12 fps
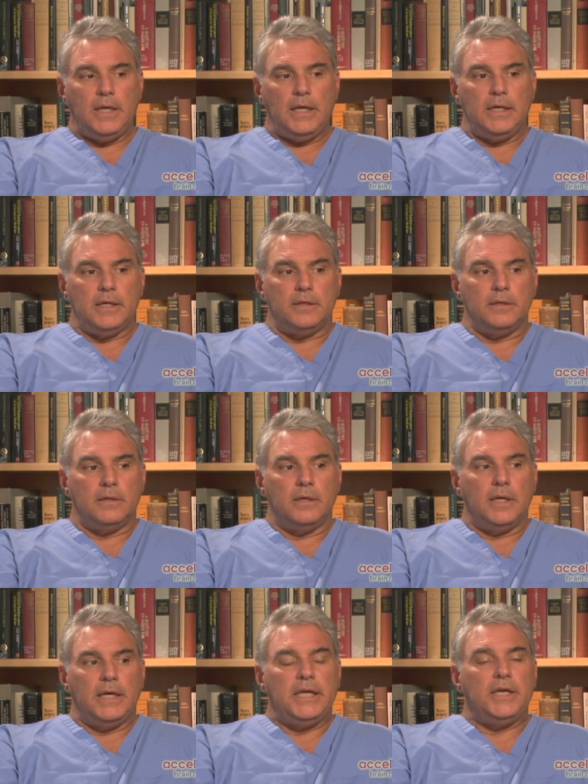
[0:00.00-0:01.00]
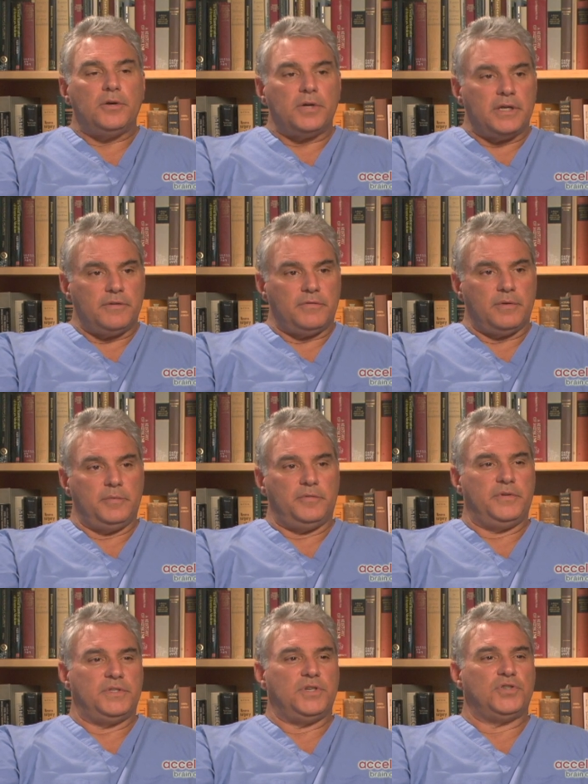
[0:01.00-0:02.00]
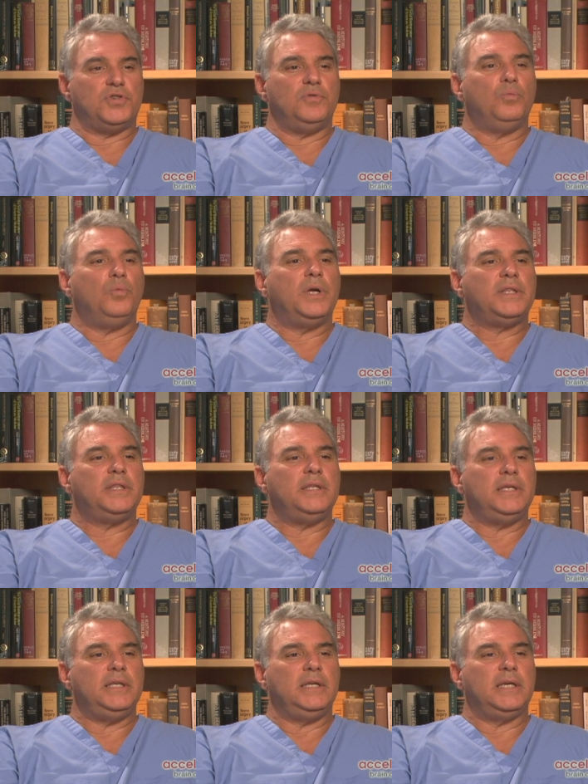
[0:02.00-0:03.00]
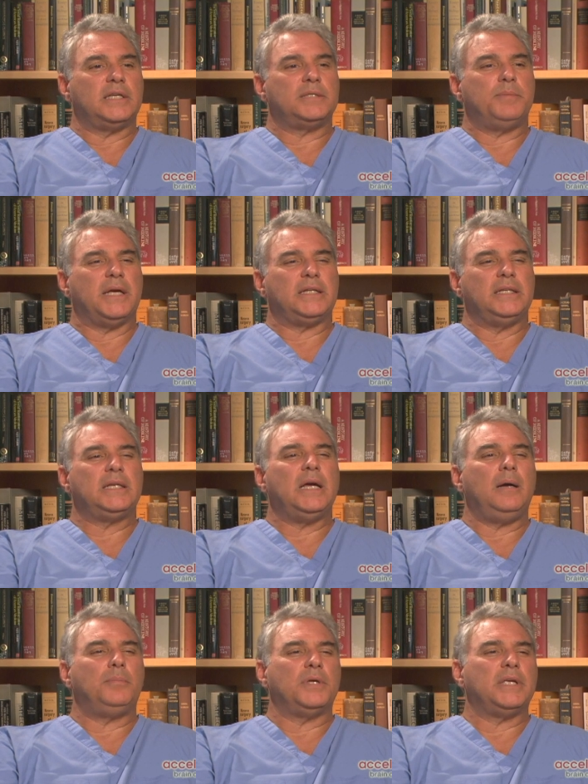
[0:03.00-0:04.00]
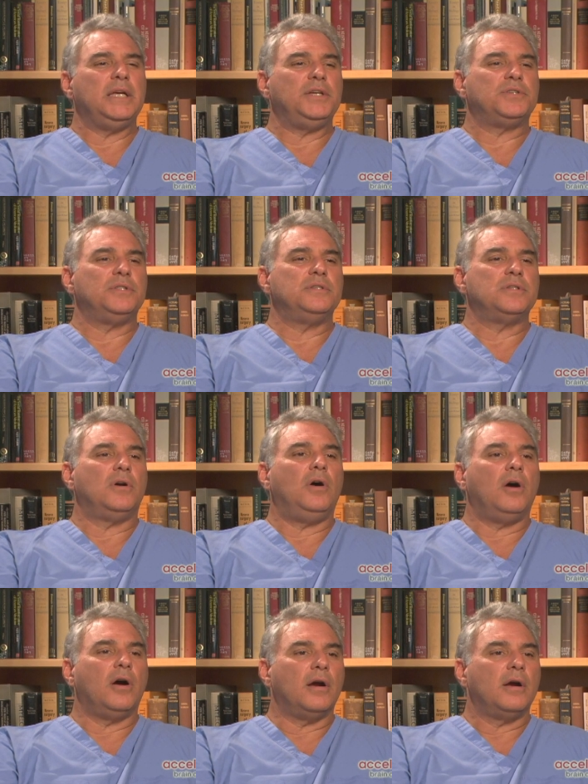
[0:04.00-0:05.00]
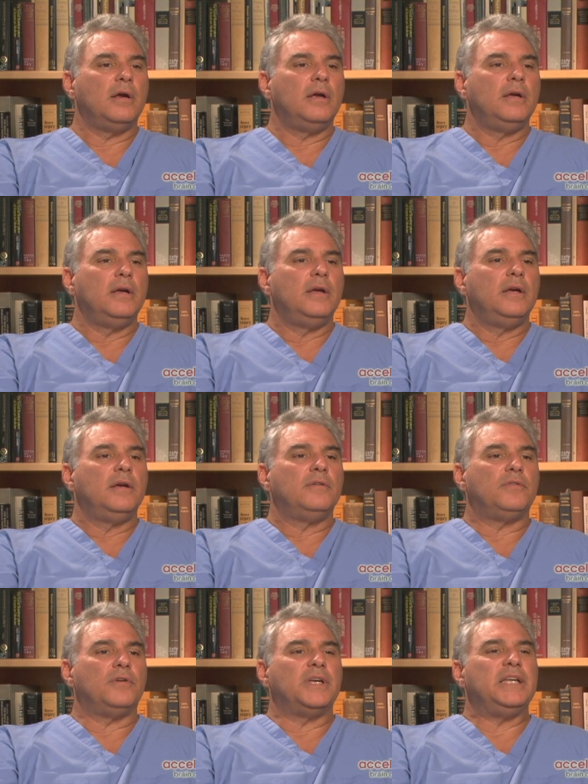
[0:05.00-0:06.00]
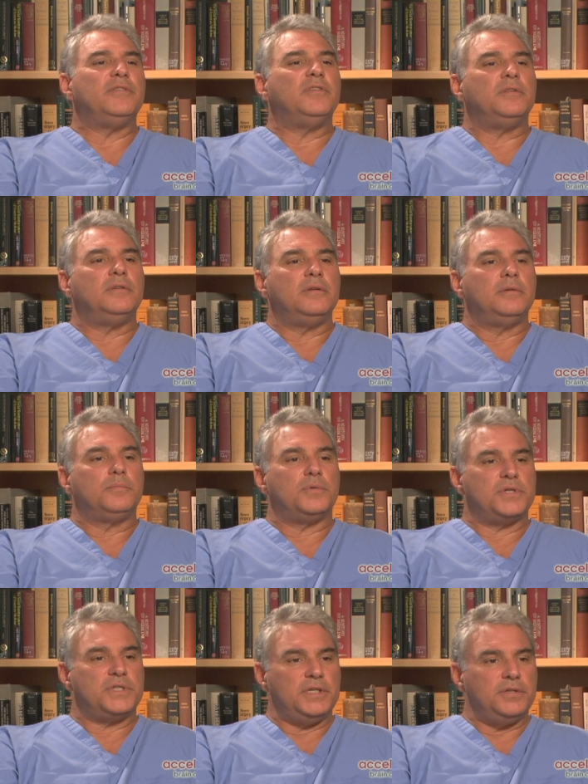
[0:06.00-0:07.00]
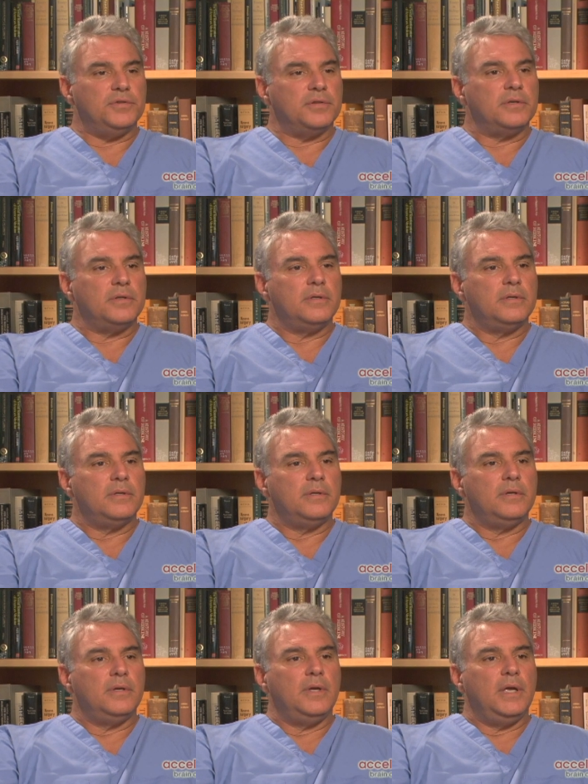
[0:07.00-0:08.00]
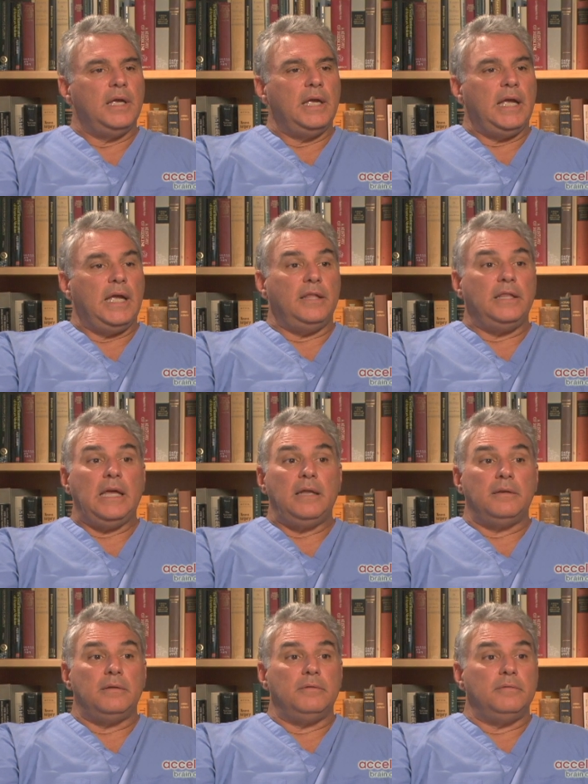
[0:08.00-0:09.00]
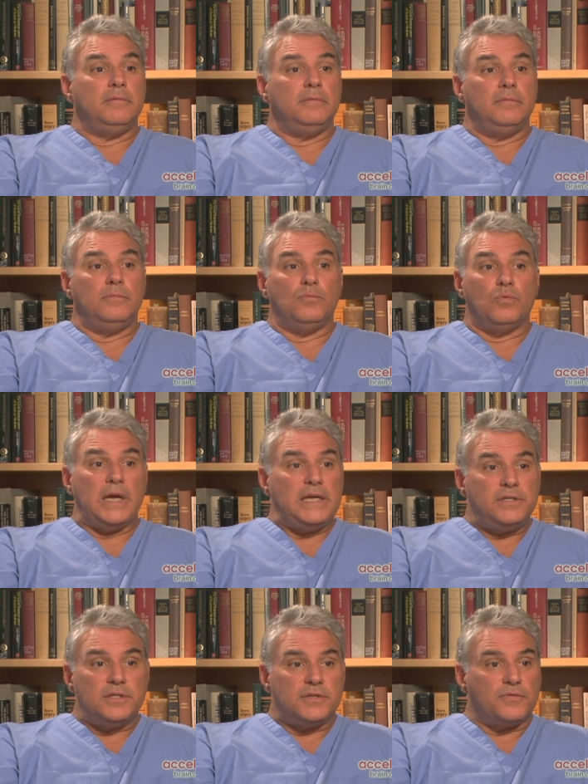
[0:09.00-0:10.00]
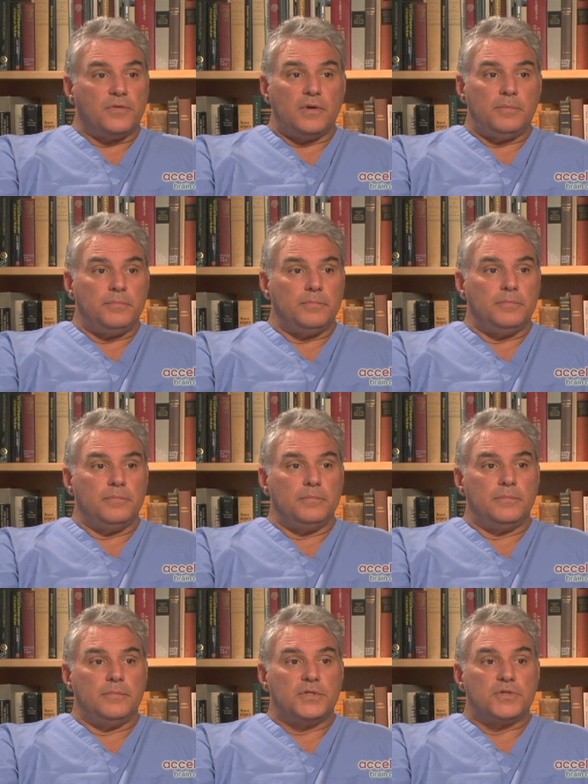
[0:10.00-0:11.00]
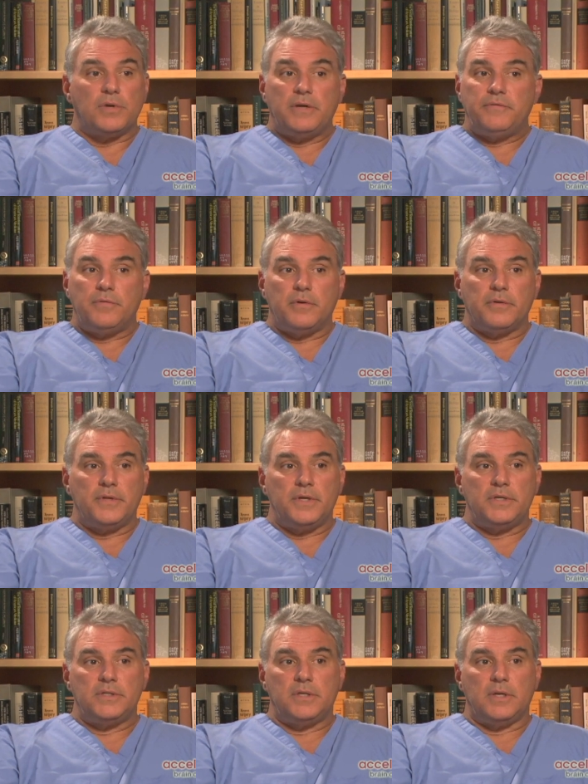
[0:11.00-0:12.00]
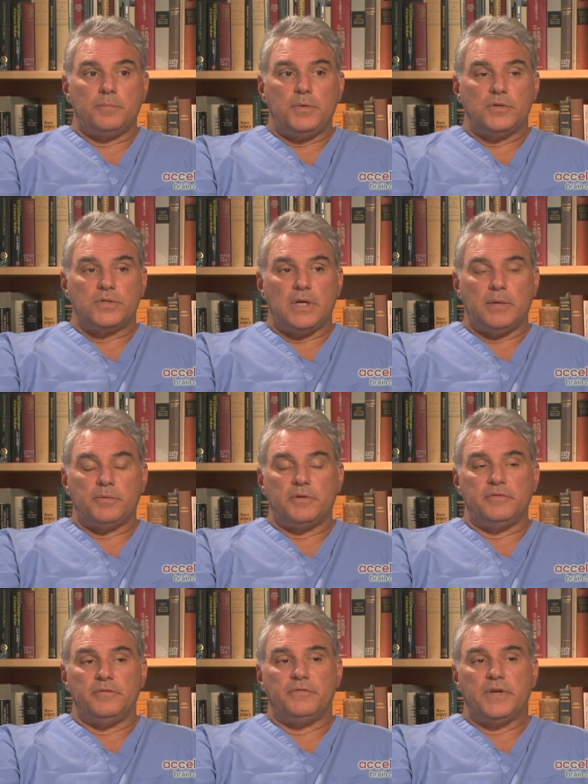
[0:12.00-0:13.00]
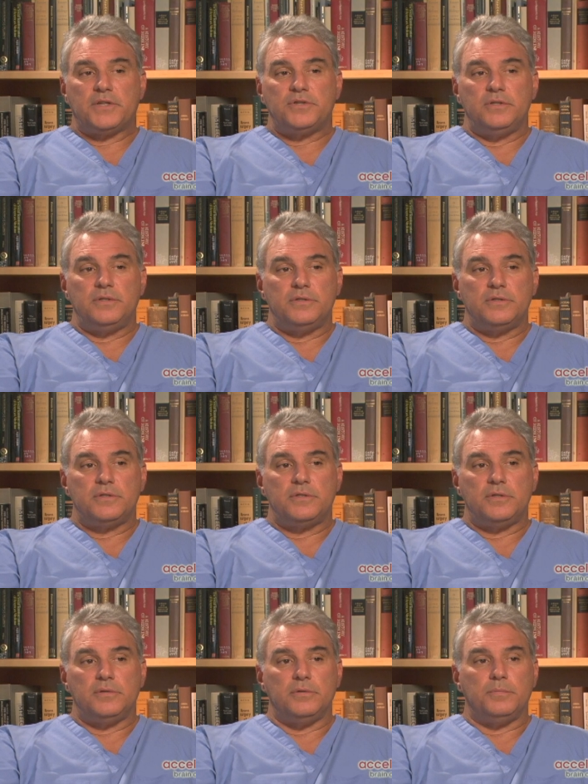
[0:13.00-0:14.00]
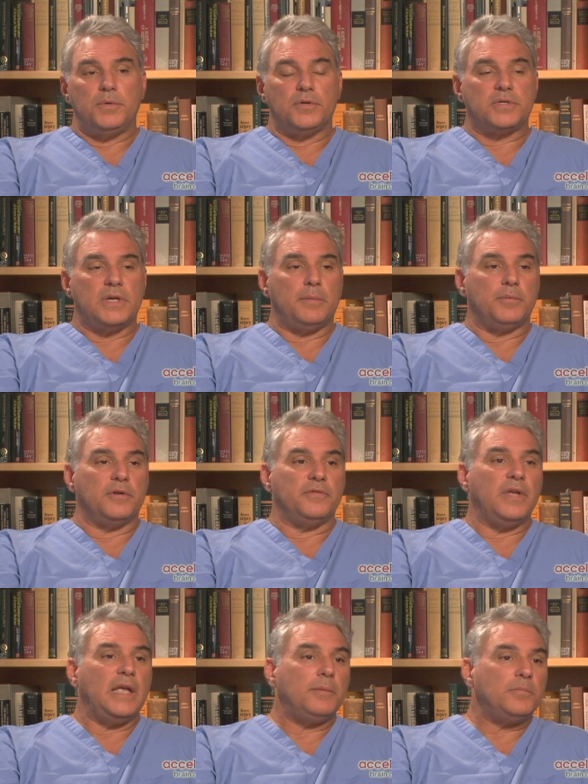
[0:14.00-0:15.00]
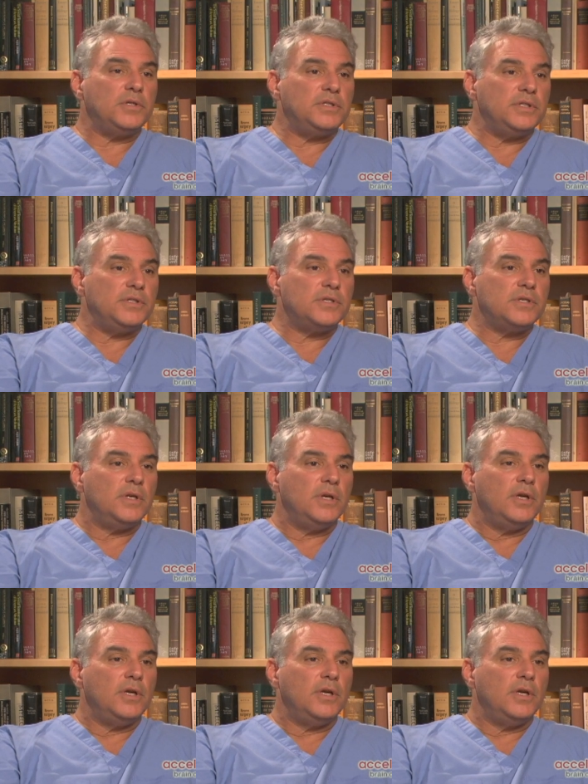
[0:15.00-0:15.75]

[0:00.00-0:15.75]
in hearing from a physician what the expected complications are for a given procedure. And that ranges from straightforward things like postoperative infections to postoperative hemorrhages